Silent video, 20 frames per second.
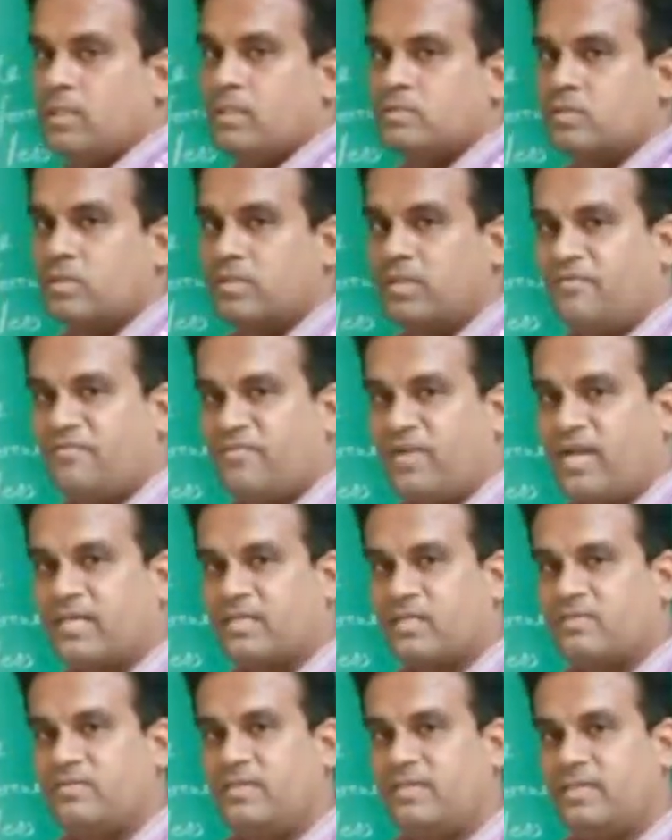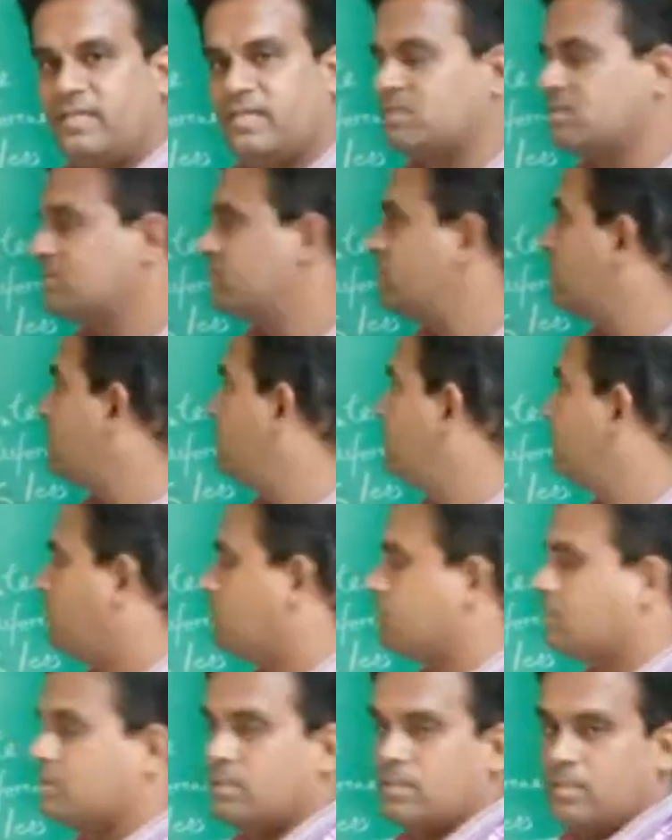so the refractive index is very
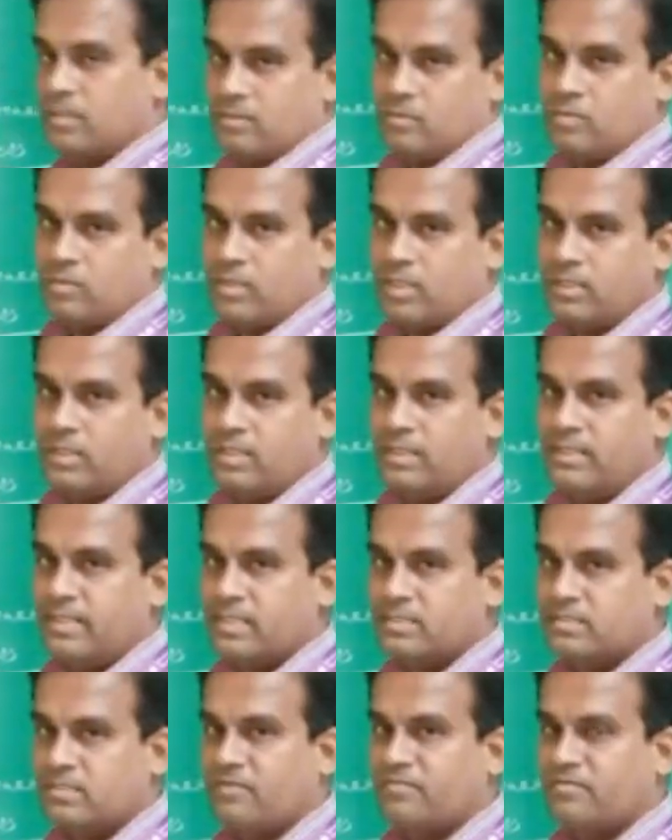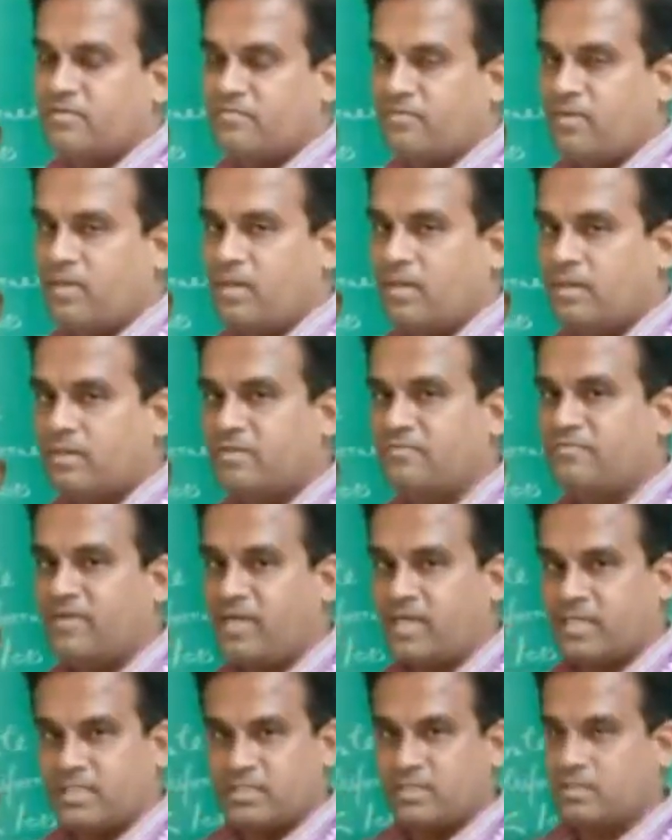important. Okay, the index of
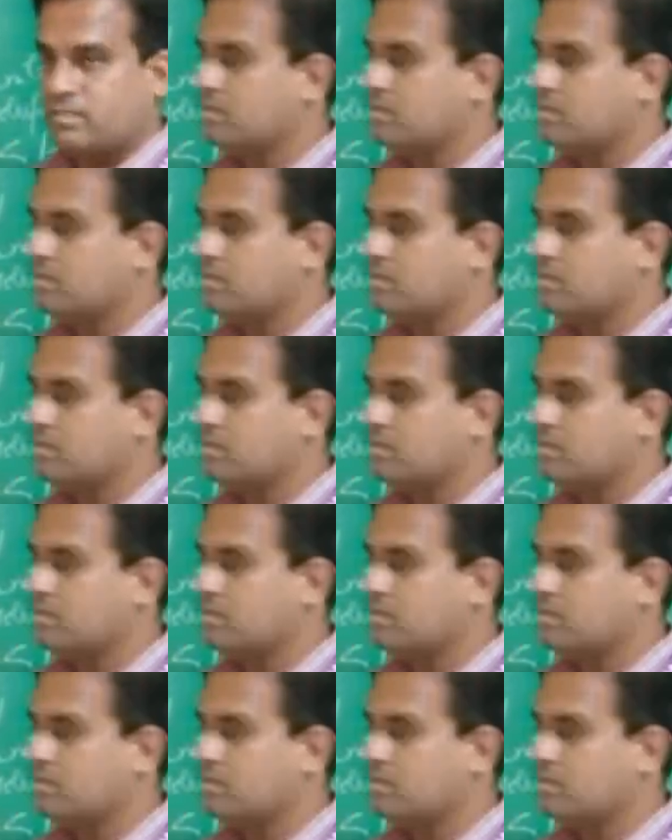refraction.